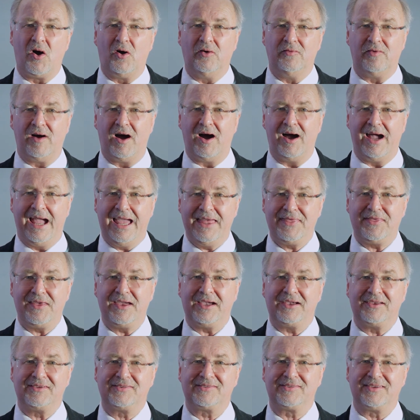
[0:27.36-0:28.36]
of our
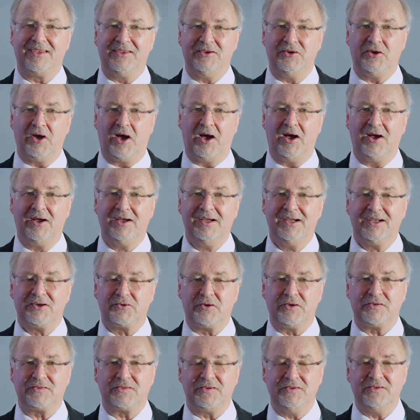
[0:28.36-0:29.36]
ethics and our
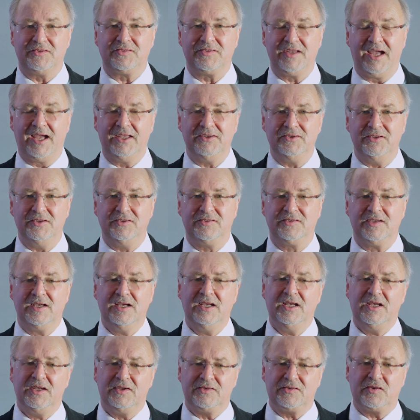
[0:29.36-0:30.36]
Christian standards,
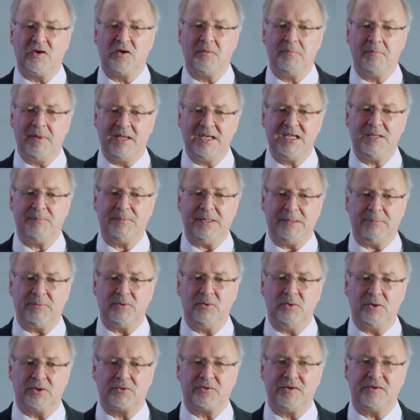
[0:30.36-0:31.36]
so many
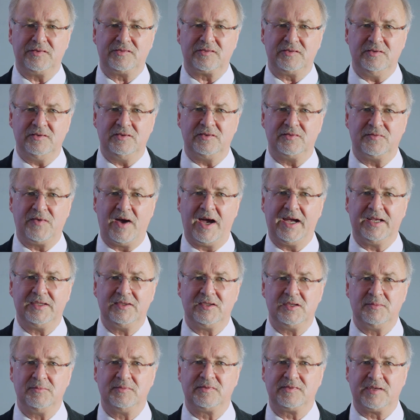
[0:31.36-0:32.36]
people who are Christians
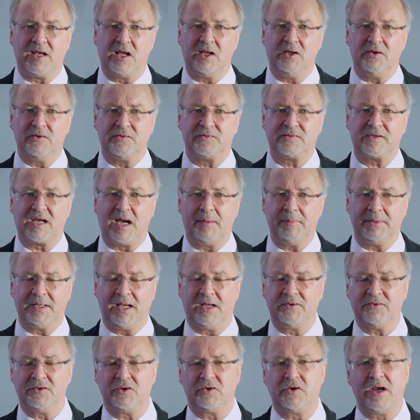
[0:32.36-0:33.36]
find themselves
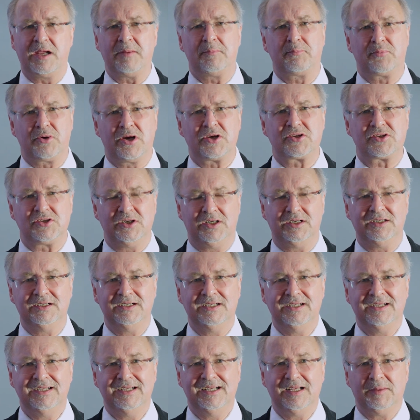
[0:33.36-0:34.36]
coming under great pressure
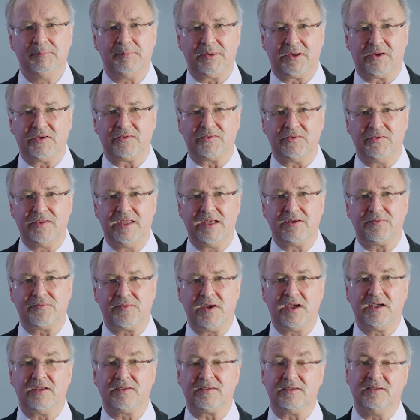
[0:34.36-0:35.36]
because of their
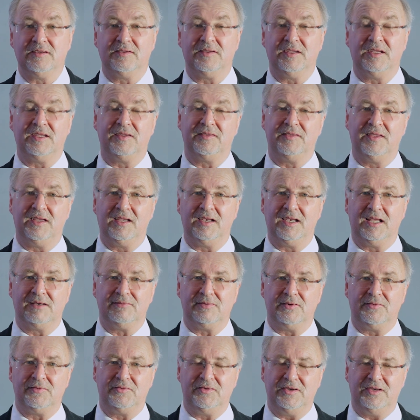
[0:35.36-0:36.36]
faith and their
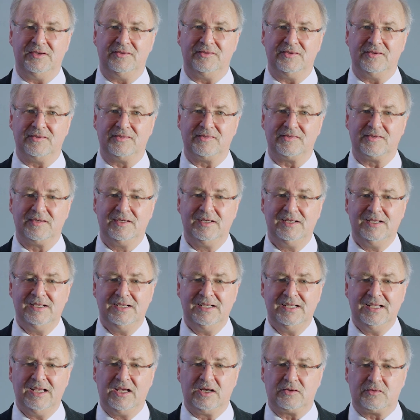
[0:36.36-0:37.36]
love of Jesus.
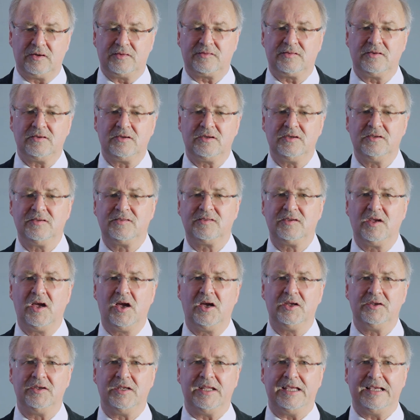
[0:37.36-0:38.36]
Christian
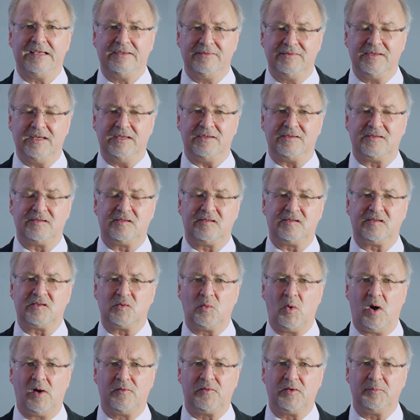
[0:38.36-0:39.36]
Concern exists
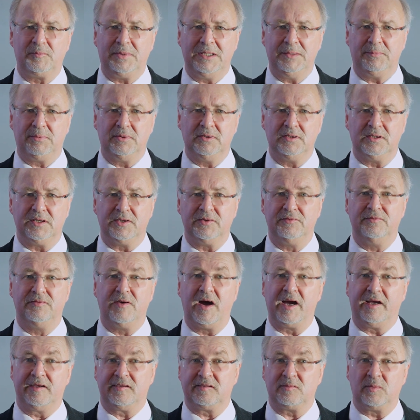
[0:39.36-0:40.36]
to offer people
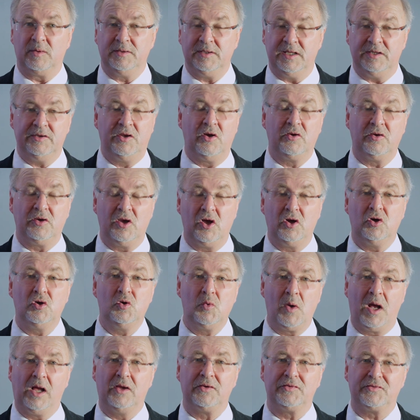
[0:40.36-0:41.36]
advice when they don't know
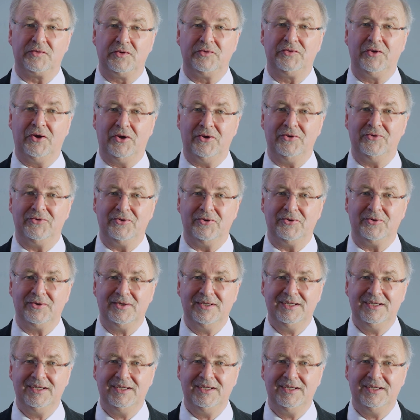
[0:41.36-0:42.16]
who else to turn to,